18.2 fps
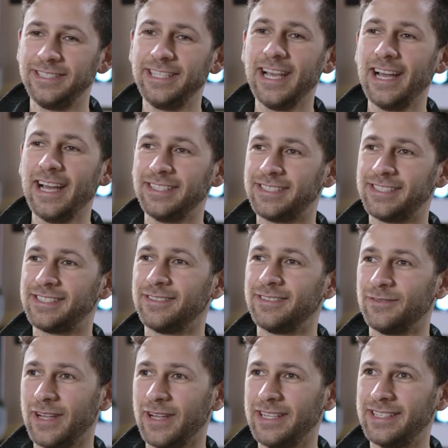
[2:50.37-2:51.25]

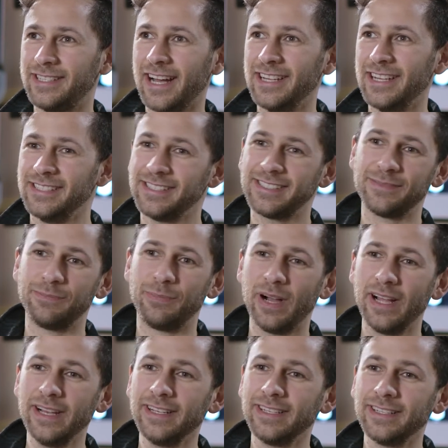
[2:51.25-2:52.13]
Yes, it does.
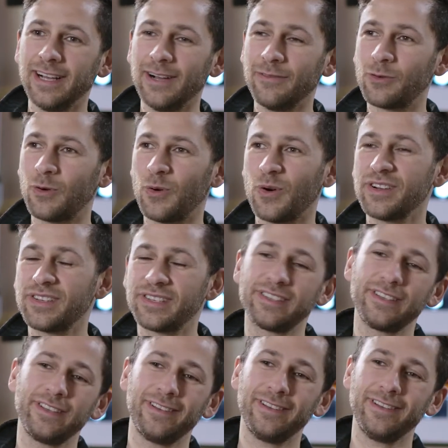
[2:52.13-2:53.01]
But of
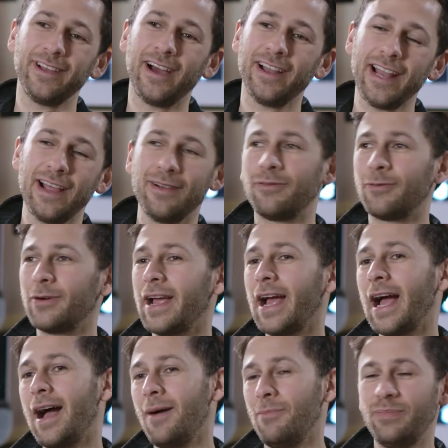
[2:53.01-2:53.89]
course, not
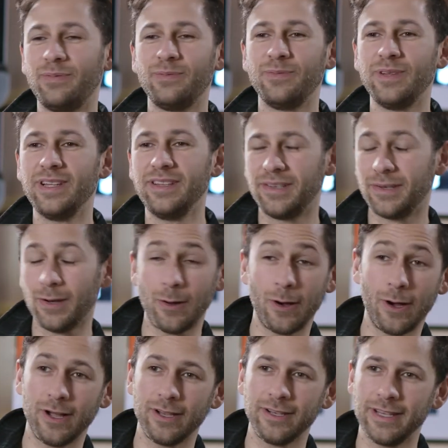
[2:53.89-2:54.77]
every app is
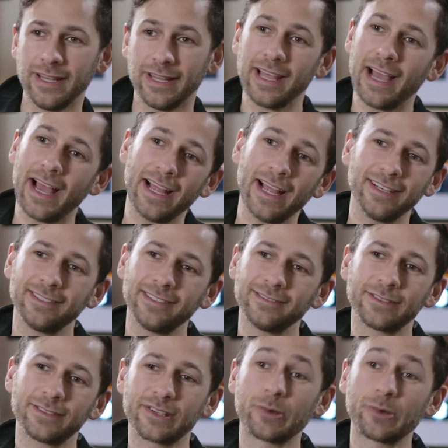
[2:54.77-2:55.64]
on that
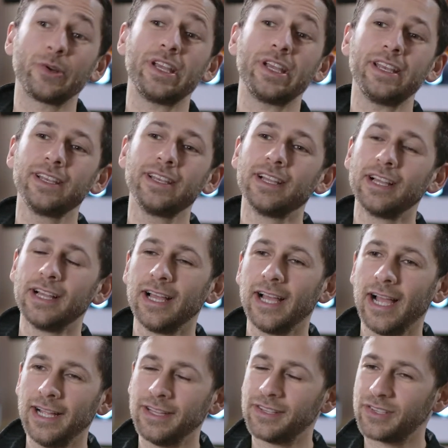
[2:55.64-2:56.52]
screen.
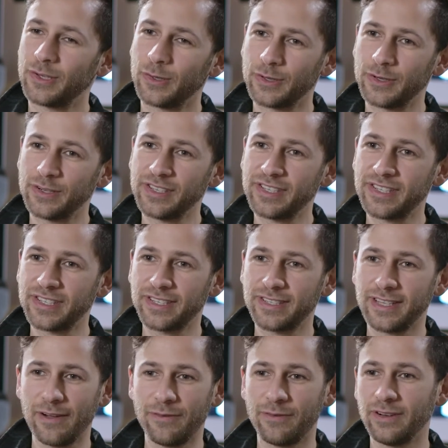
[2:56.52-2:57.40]
And so there's
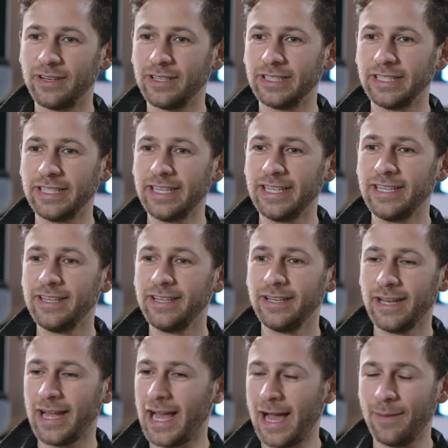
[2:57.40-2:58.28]
definitely
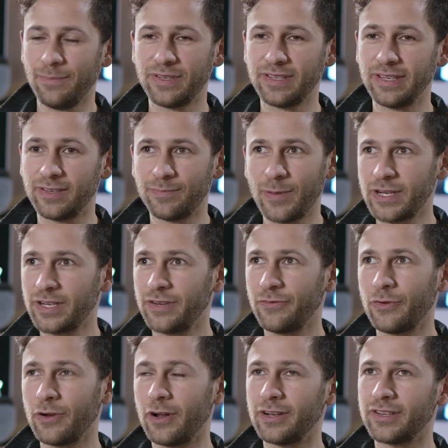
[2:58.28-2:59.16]
in apps, especially
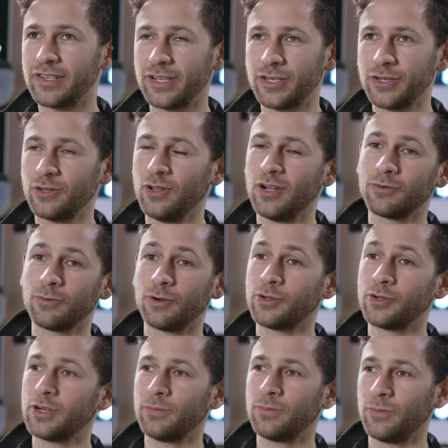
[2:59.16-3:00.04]
if you're on such a long
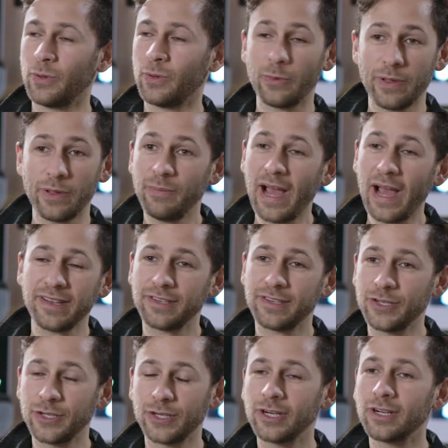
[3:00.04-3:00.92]
road trip with a
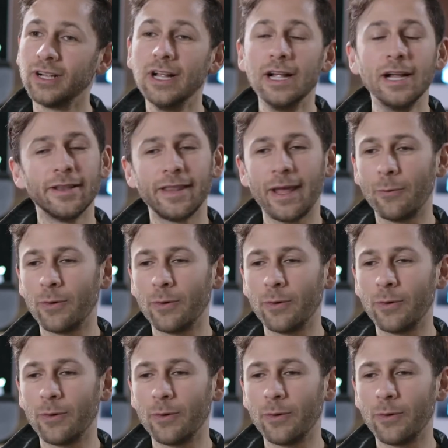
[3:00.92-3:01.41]
passenger, they